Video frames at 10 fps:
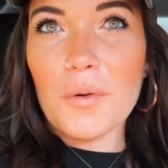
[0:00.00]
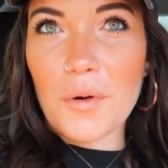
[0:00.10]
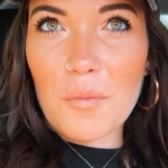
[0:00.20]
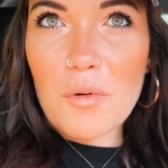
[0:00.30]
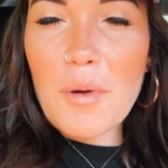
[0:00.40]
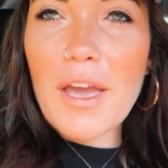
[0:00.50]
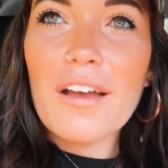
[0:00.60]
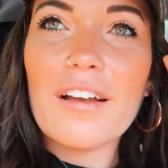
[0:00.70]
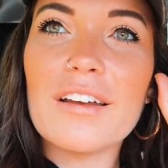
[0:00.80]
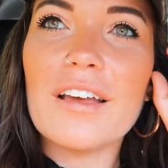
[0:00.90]
we're all
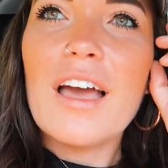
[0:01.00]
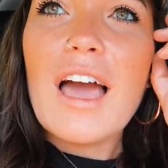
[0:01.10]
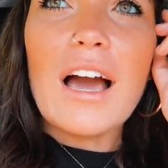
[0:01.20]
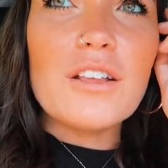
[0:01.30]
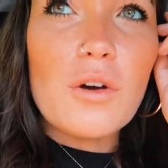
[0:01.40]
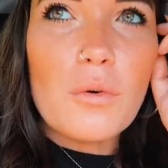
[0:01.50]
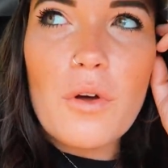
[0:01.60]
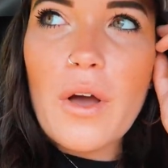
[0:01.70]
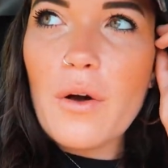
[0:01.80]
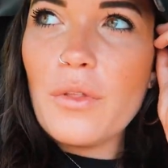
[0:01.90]
prepared. I don't
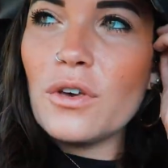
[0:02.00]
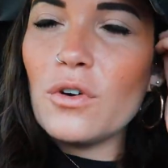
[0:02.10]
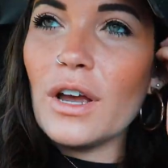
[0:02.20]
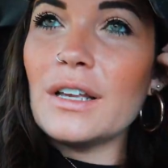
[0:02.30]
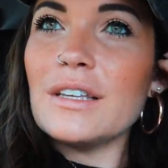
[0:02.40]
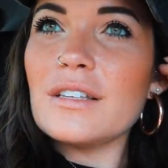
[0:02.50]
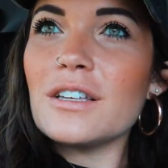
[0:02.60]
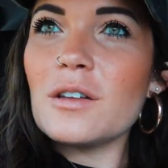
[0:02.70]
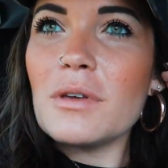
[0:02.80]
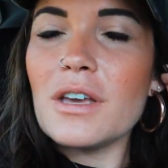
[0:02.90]
know how like crazy it's
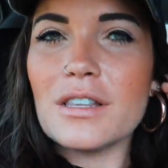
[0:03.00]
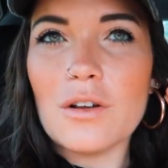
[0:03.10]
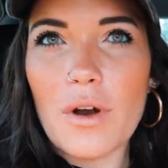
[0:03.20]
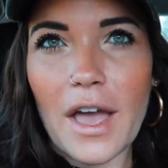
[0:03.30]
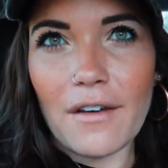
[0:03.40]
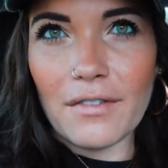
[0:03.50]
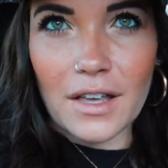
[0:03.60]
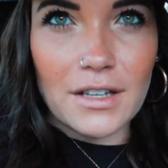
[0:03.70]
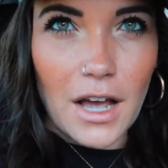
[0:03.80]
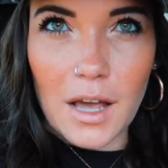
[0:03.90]
gonna be because they don't have
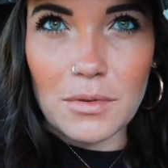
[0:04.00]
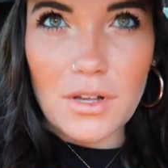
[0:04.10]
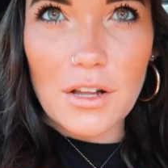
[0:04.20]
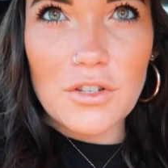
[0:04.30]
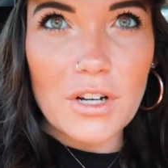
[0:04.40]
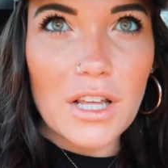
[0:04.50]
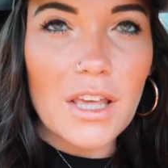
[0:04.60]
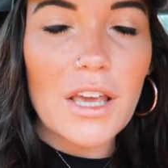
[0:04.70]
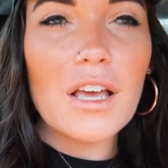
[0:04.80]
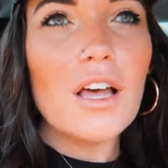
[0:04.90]
like time slots or
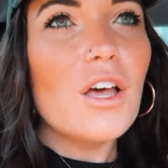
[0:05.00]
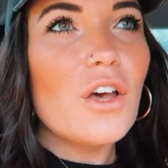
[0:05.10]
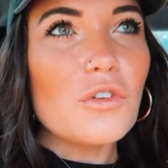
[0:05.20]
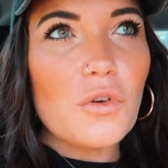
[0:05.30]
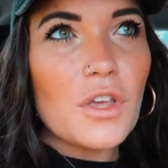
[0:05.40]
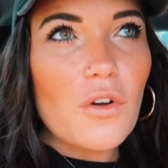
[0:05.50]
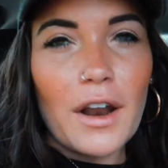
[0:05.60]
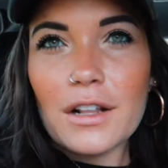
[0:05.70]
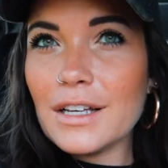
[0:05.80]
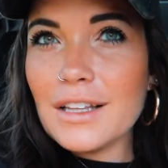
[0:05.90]
anything. So
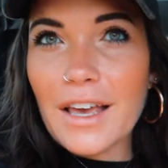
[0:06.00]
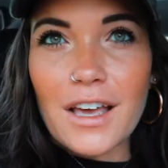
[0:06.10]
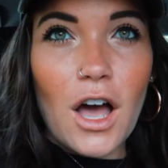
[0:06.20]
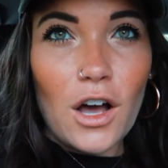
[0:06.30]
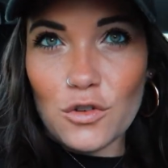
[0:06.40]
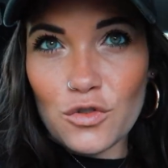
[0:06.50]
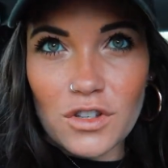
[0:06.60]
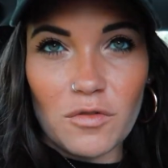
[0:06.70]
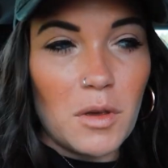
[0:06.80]
theoretically like hundreds of